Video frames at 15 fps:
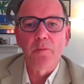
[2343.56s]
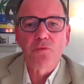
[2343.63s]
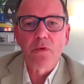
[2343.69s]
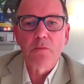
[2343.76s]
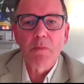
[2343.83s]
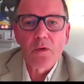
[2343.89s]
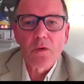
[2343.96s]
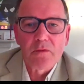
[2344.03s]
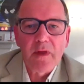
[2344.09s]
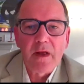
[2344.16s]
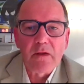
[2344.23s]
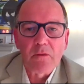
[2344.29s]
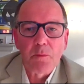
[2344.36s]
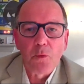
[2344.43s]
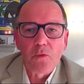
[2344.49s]
that promotes
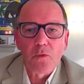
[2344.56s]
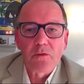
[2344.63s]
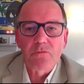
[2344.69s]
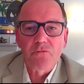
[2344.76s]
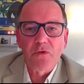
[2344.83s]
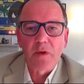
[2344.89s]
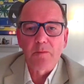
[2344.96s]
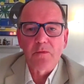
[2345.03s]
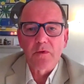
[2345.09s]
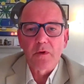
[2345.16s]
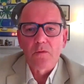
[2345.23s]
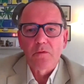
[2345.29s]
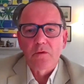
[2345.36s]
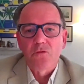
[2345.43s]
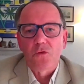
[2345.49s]
exports of
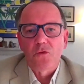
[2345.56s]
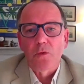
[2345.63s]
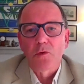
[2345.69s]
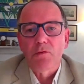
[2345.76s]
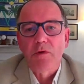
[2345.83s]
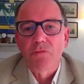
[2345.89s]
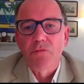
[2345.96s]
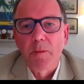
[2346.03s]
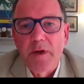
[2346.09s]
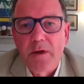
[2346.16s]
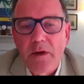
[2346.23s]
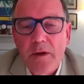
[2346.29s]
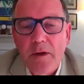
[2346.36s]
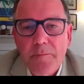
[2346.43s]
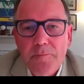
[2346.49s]
gemstones and jewellery from
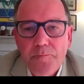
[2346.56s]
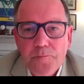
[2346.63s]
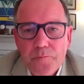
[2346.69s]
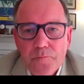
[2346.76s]
India.